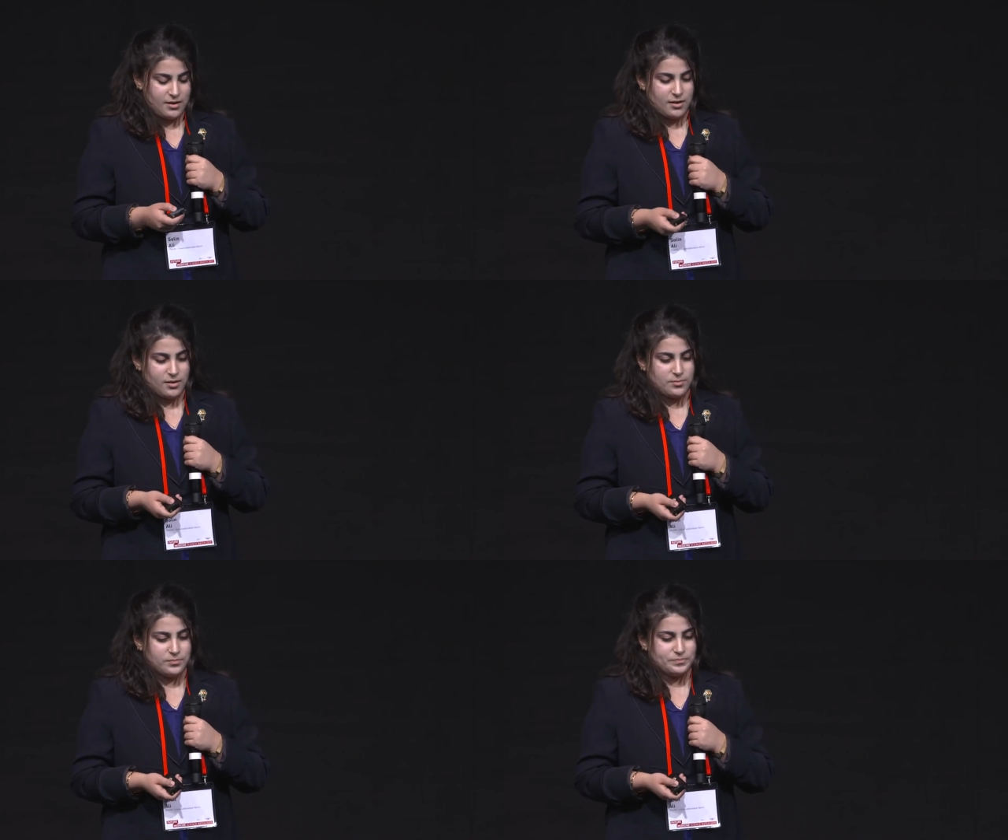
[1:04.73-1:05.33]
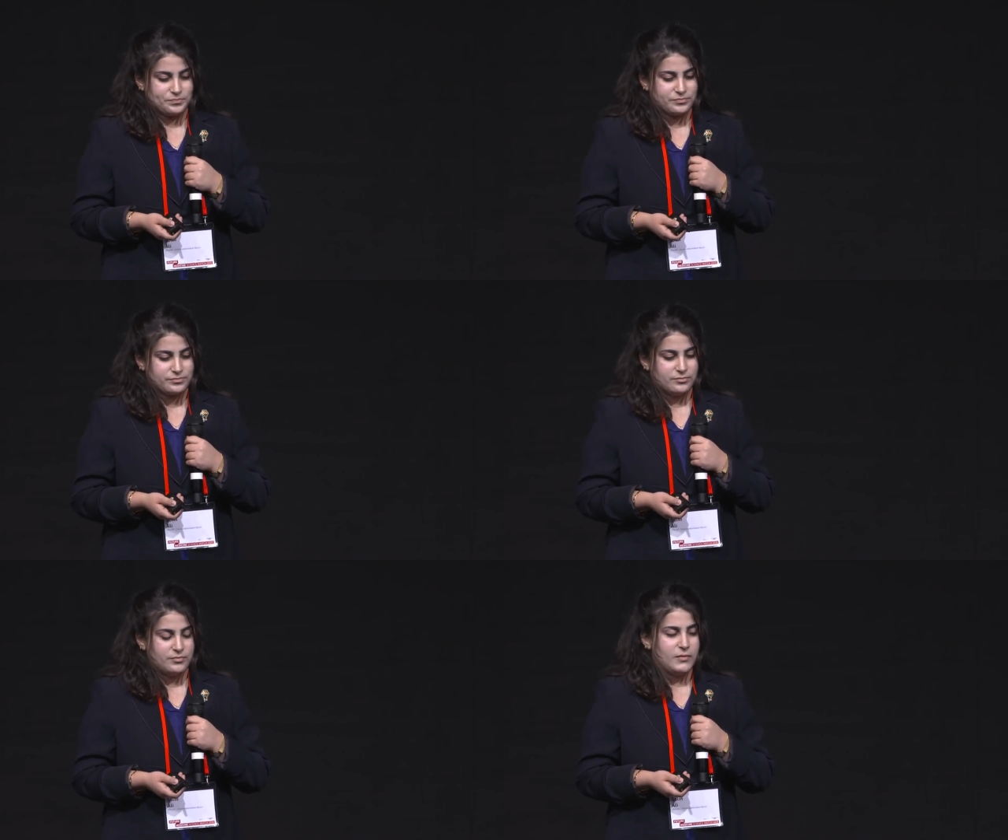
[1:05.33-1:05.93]
Um,
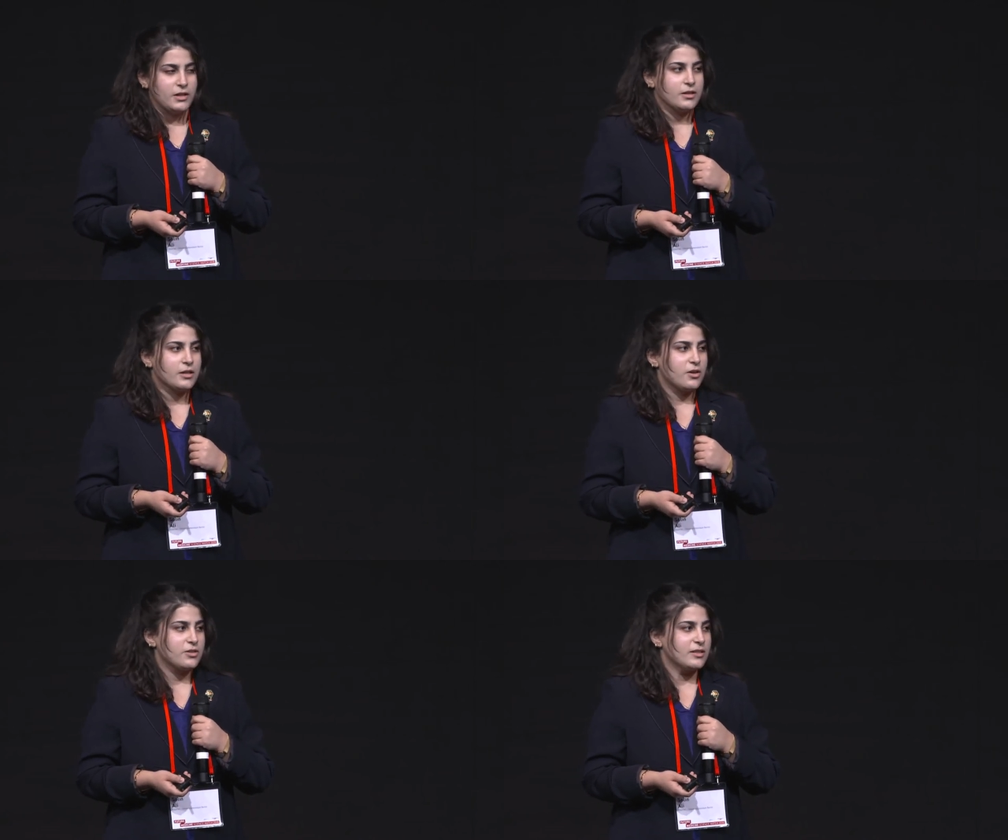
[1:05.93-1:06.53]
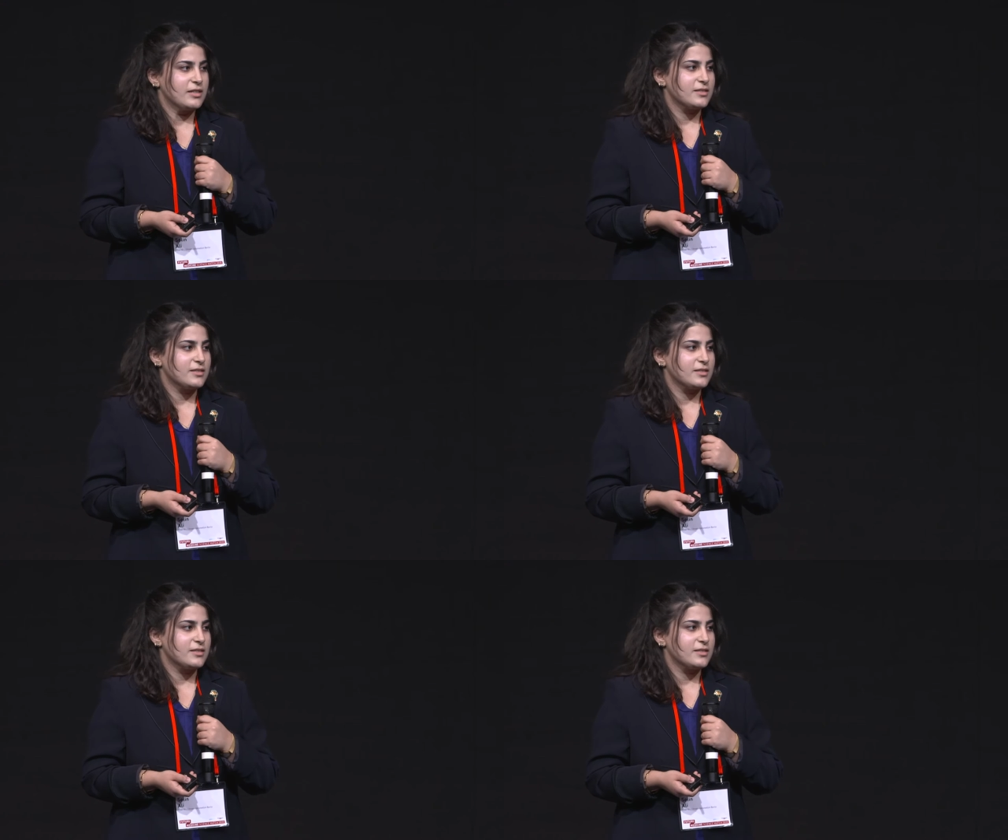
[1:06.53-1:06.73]
currently,